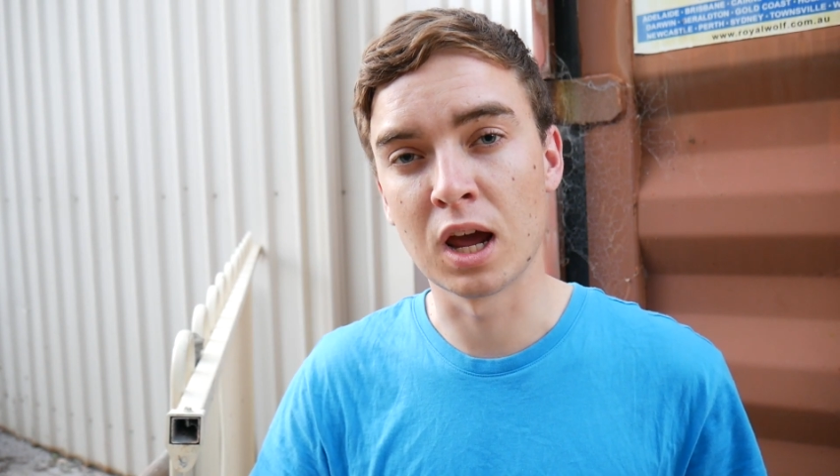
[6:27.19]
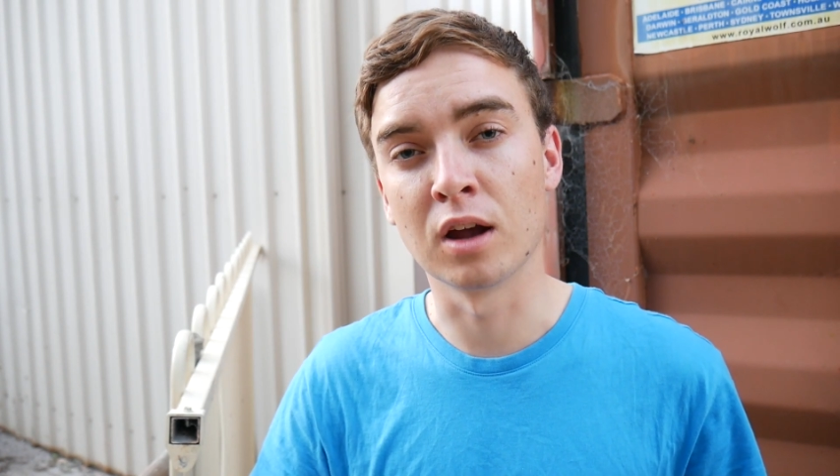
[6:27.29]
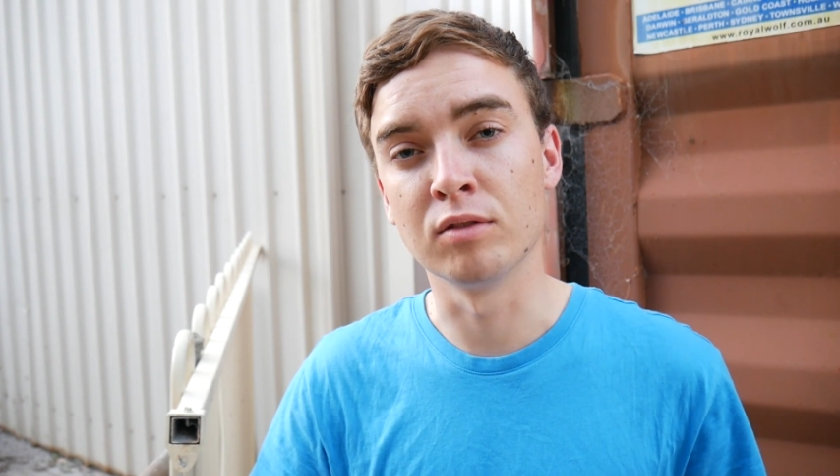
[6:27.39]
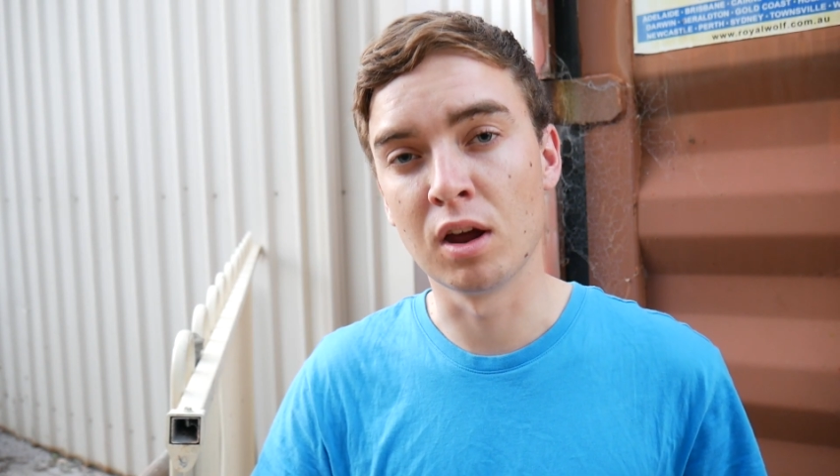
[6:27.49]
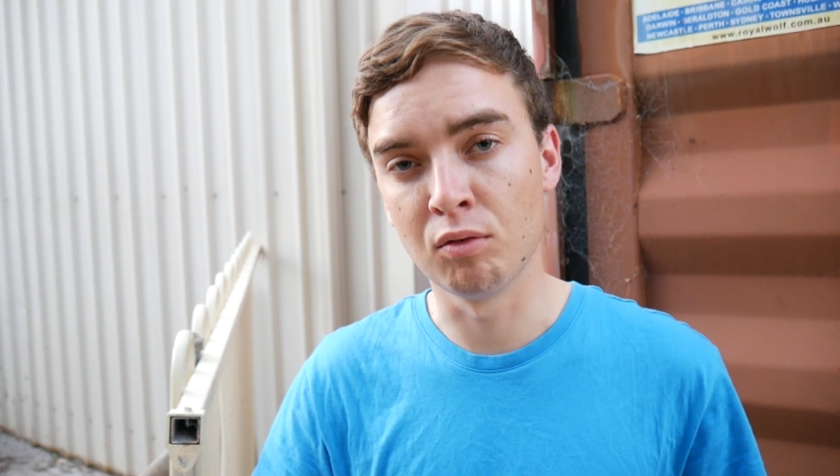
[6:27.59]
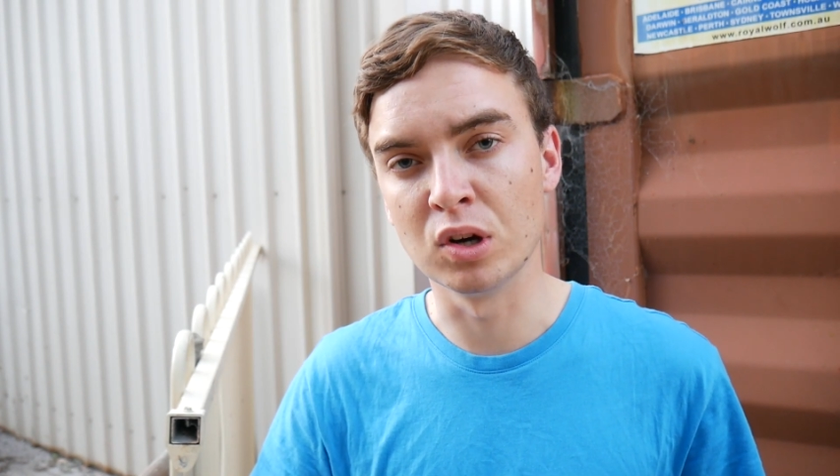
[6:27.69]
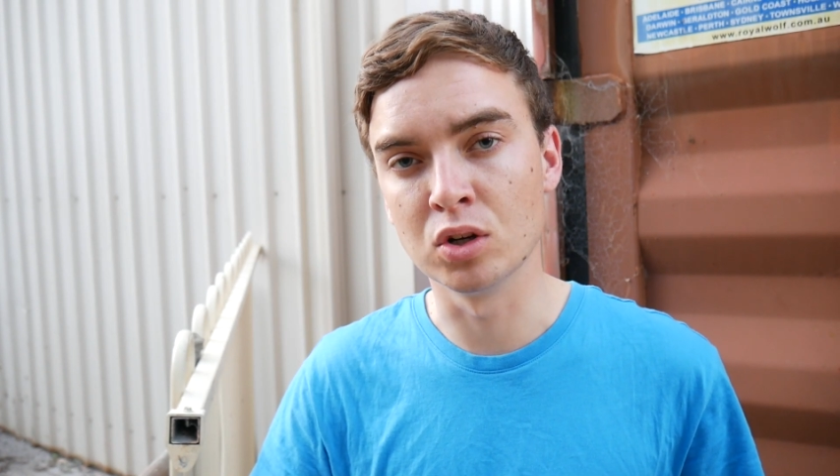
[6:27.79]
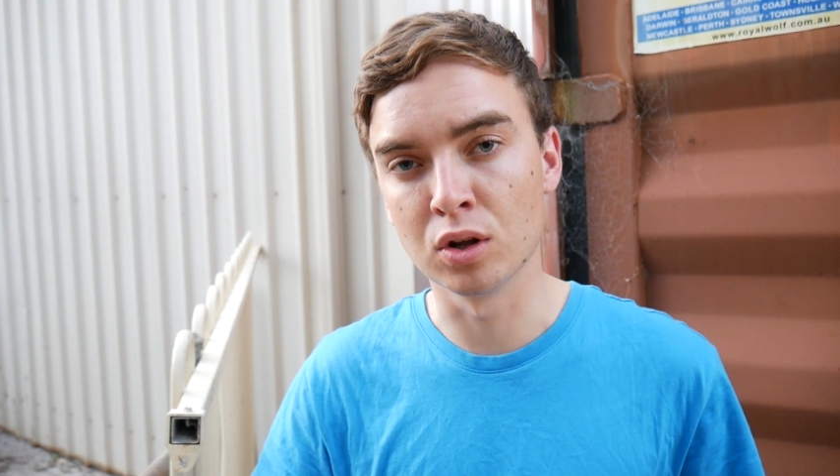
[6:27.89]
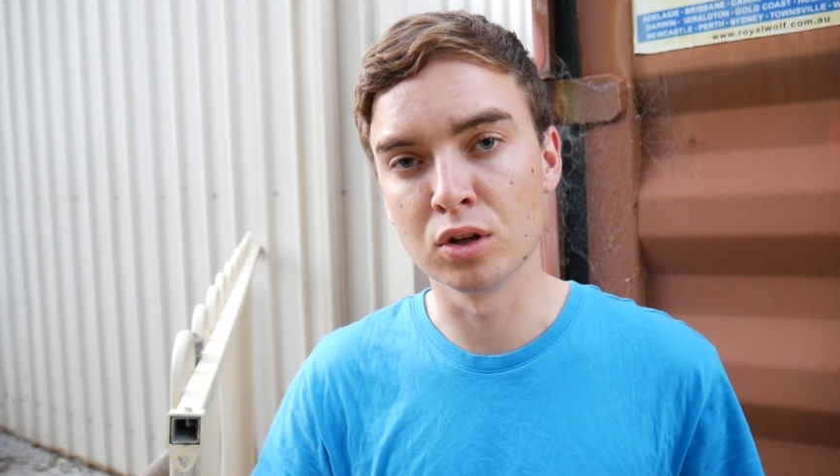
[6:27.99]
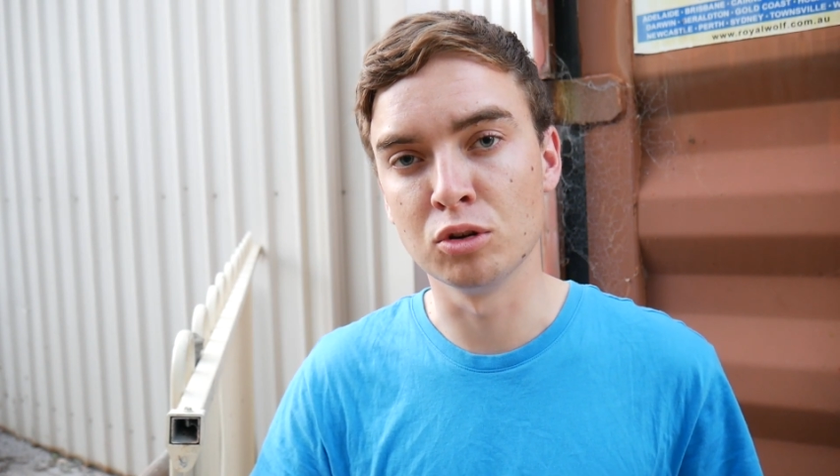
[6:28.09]
out of every
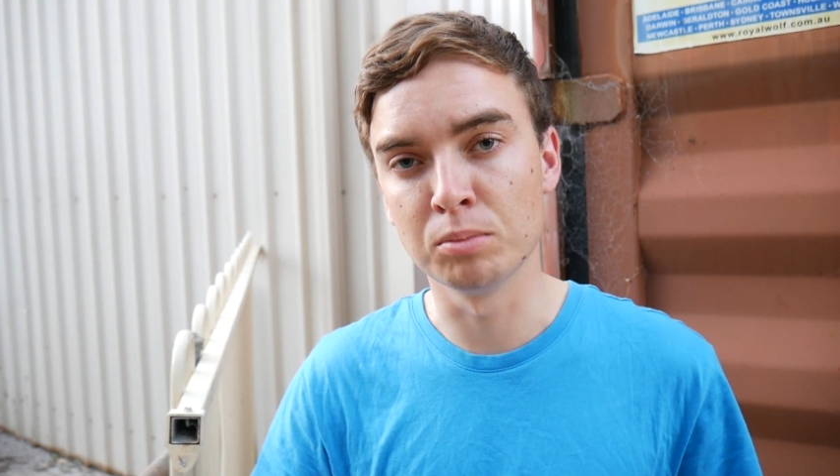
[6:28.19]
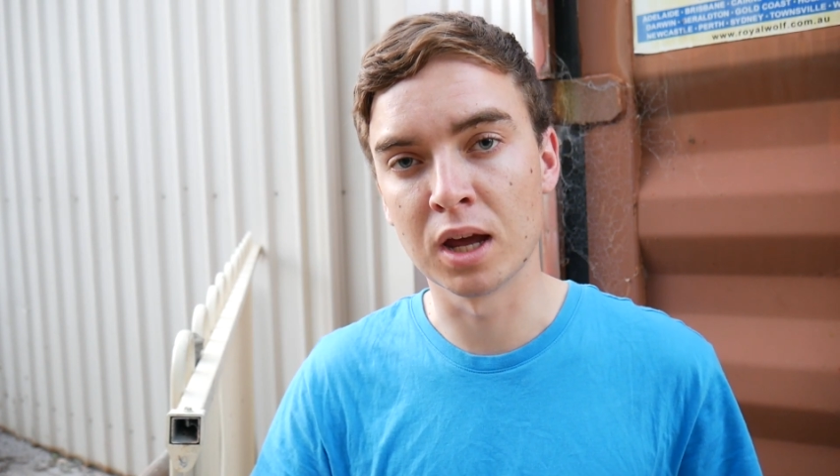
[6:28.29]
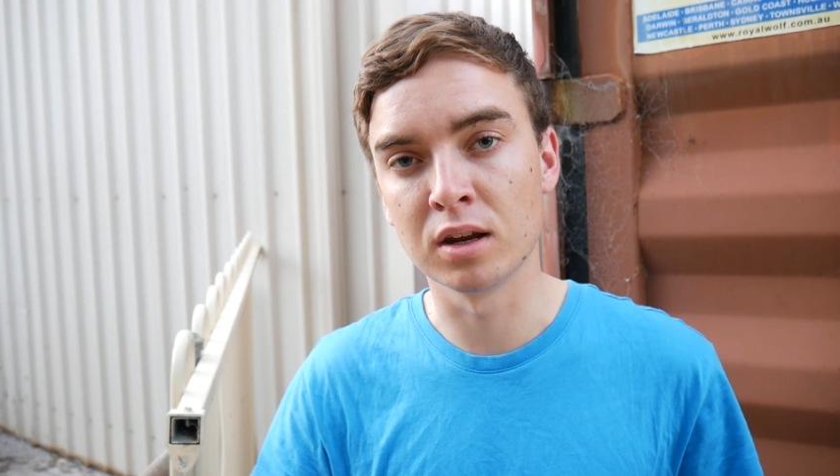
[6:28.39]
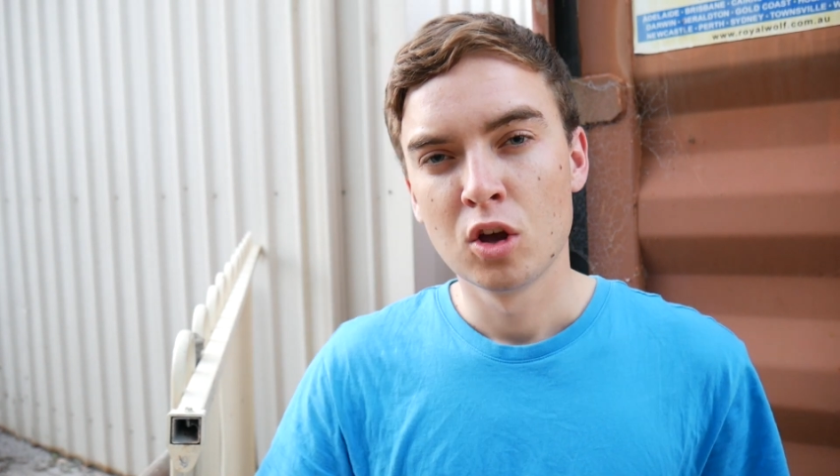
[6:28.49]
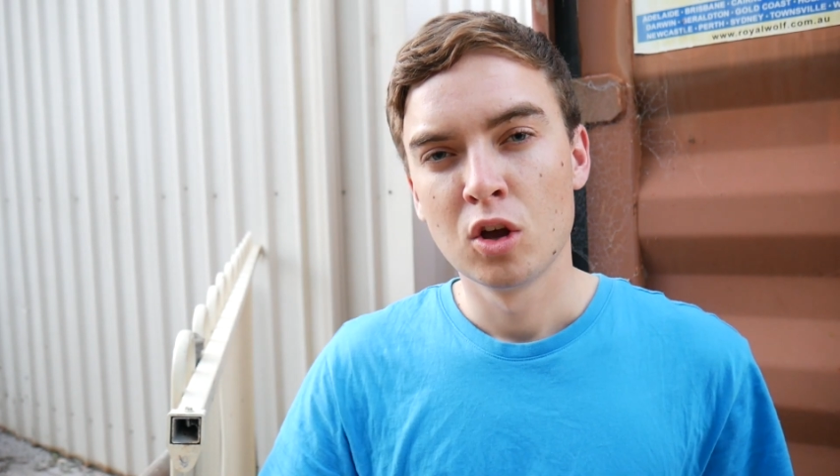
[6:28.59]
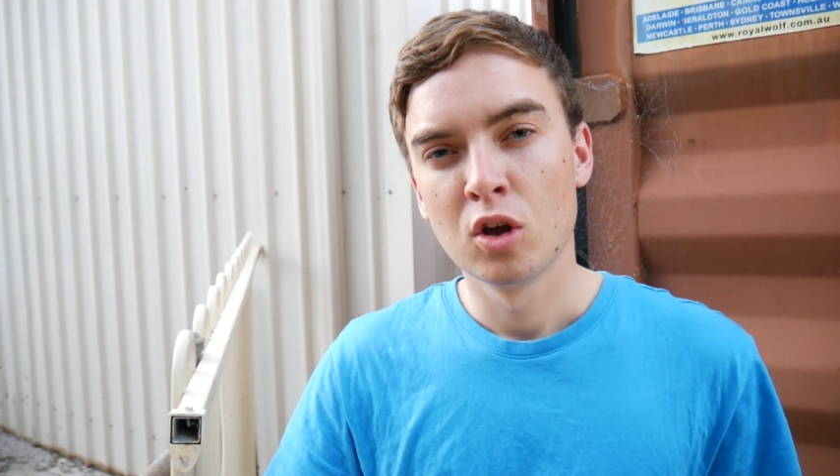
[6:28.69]
dollar you make.